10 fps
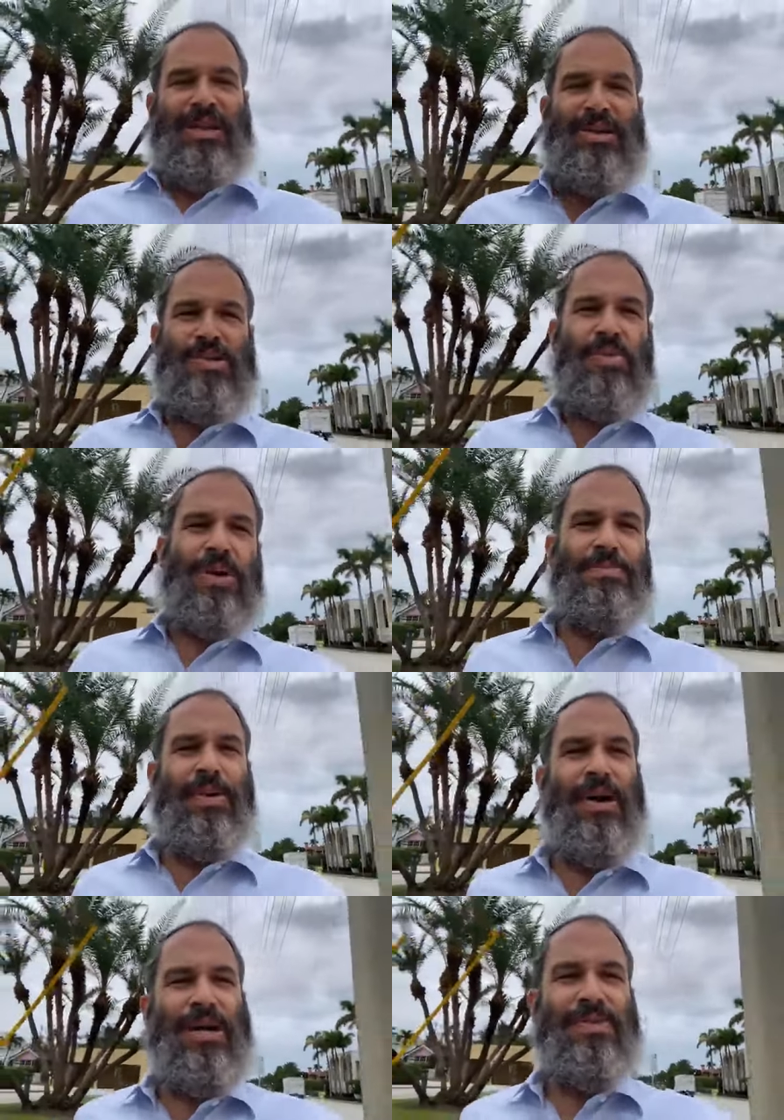There's one
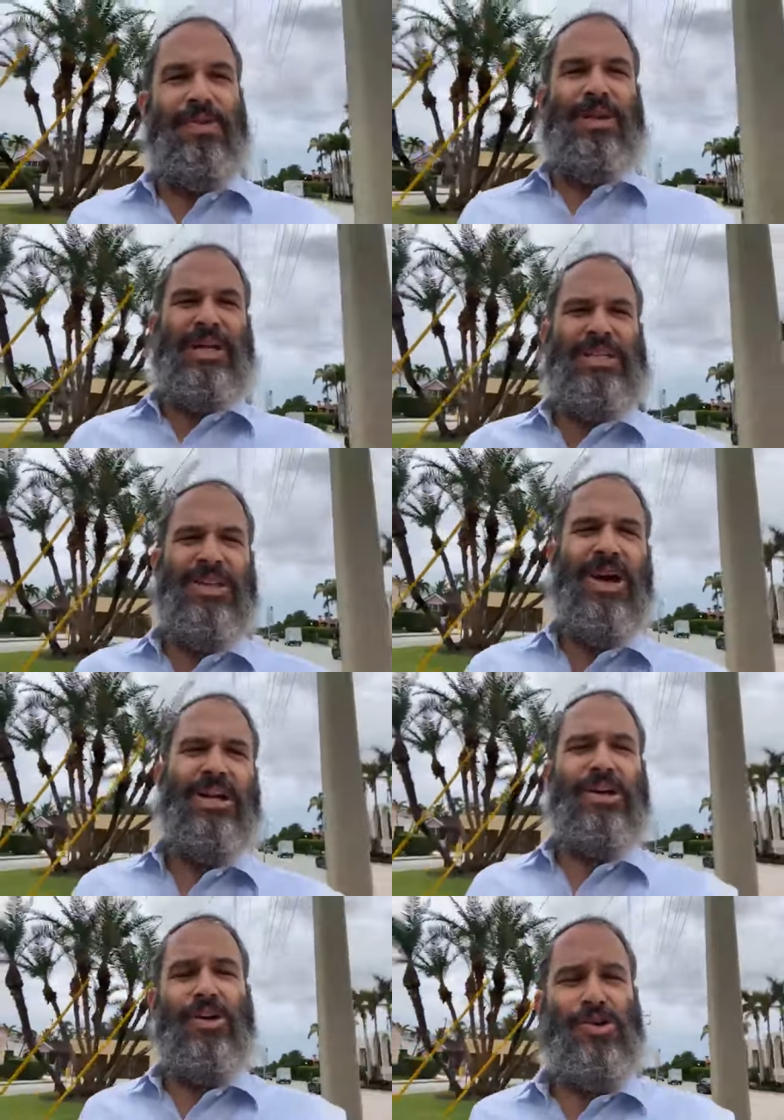part of you that is
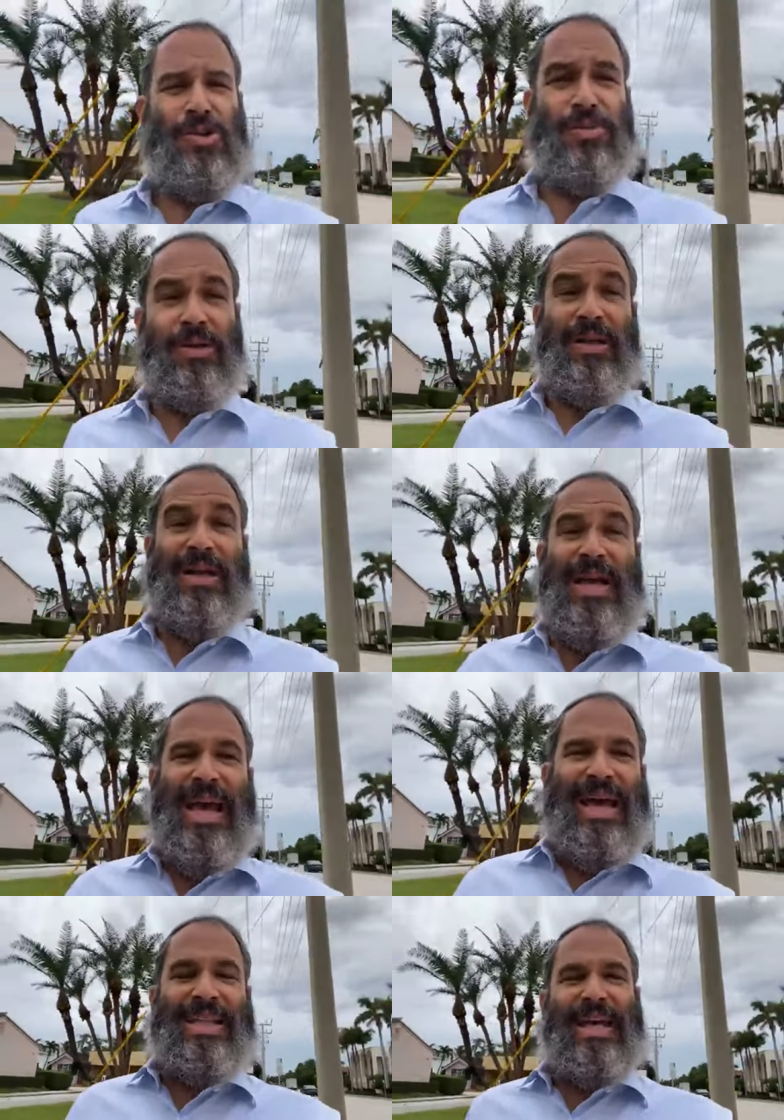non-negotiable,
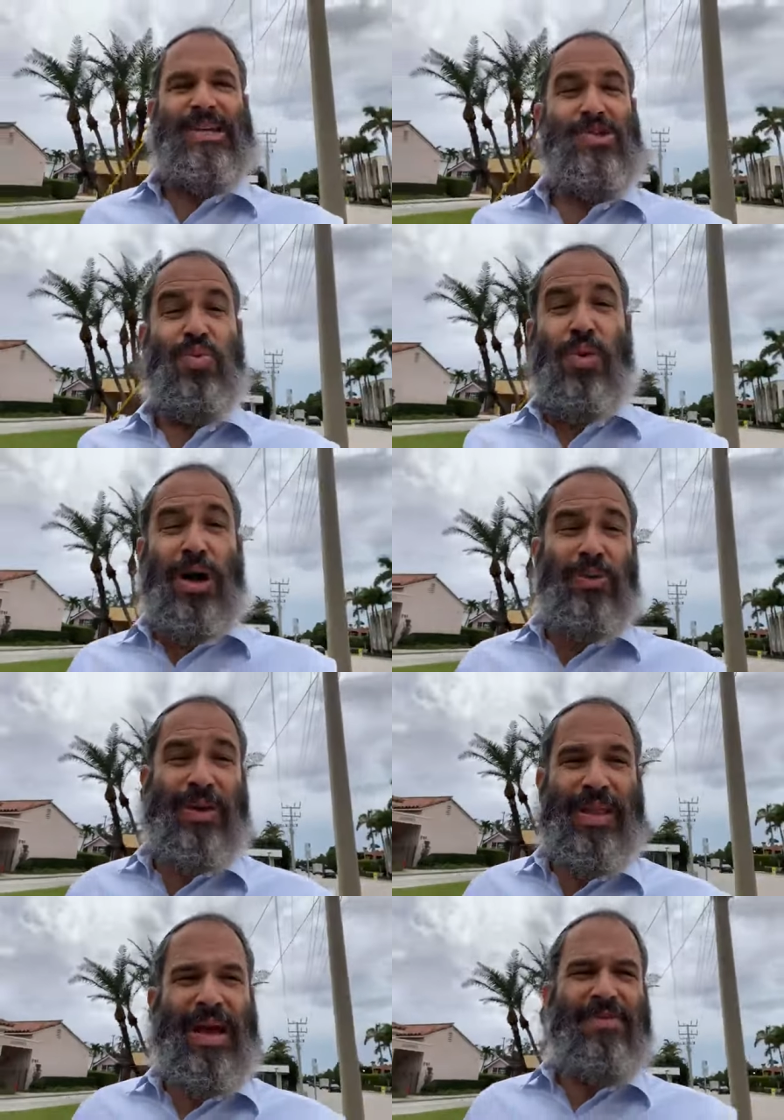and that is one
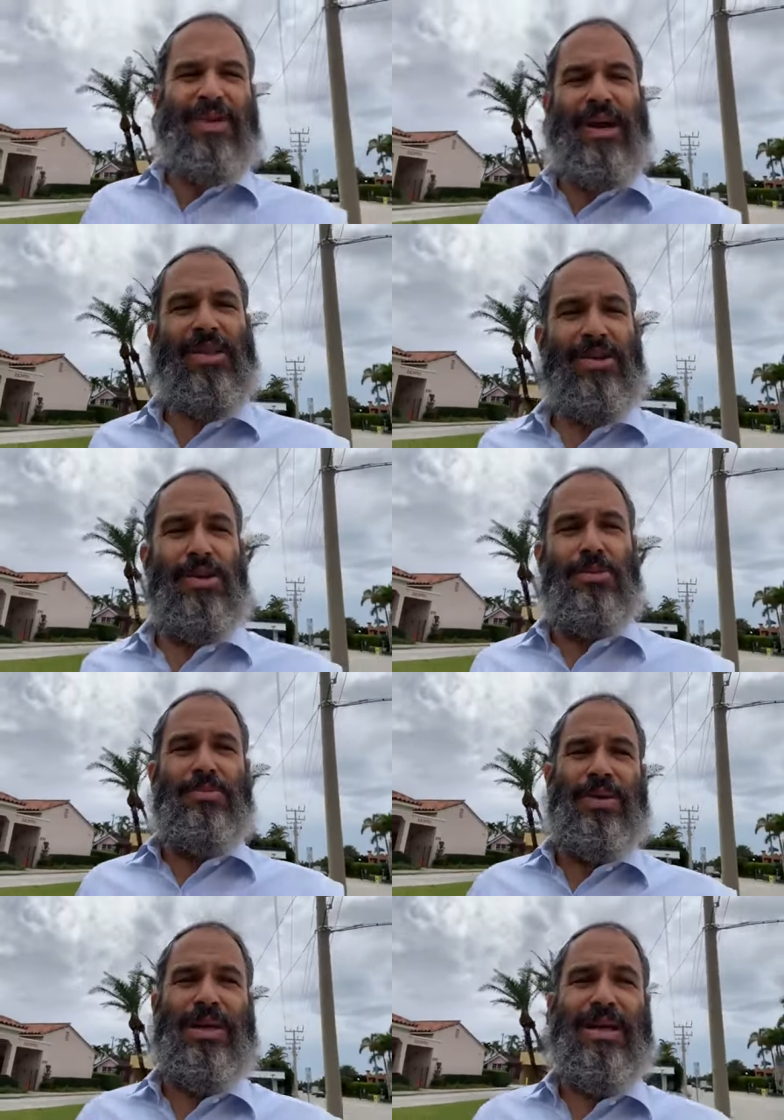with every other
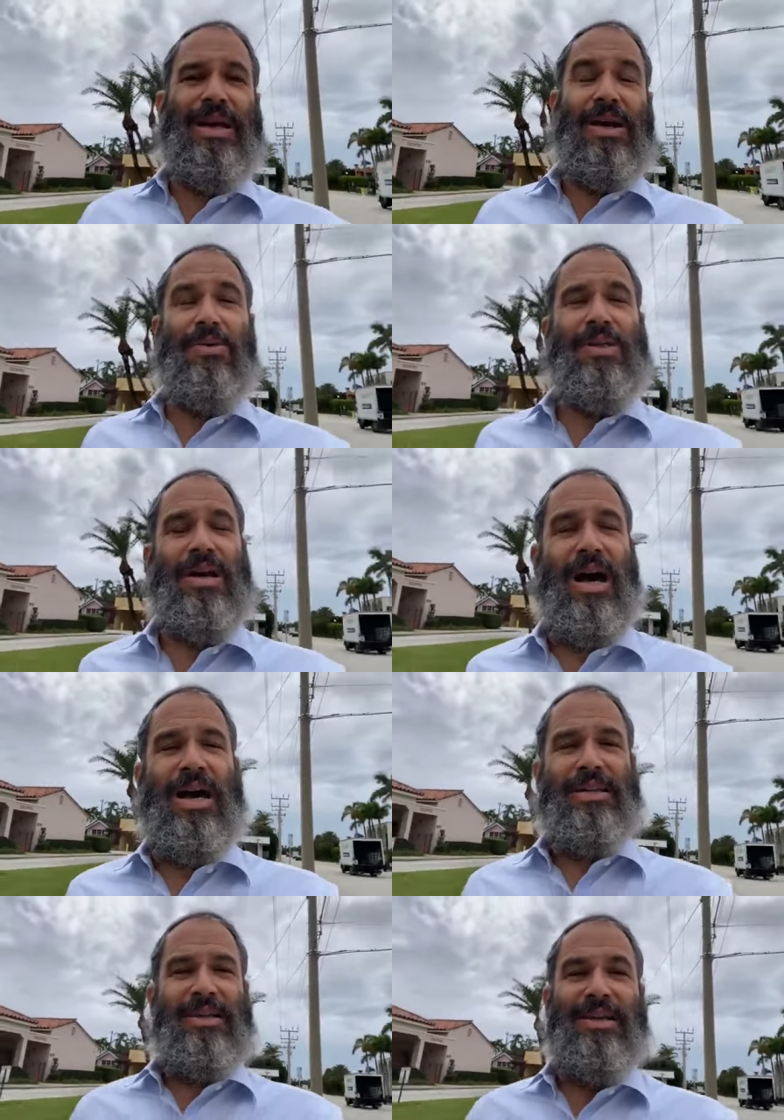human being and with
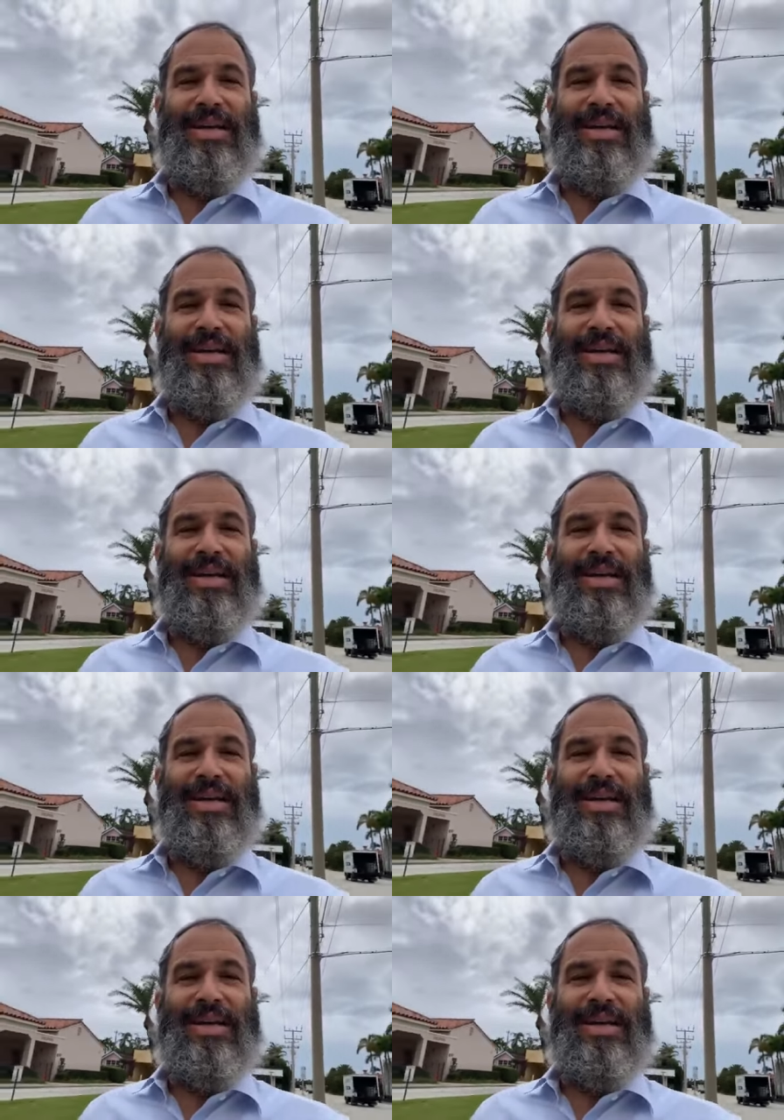God.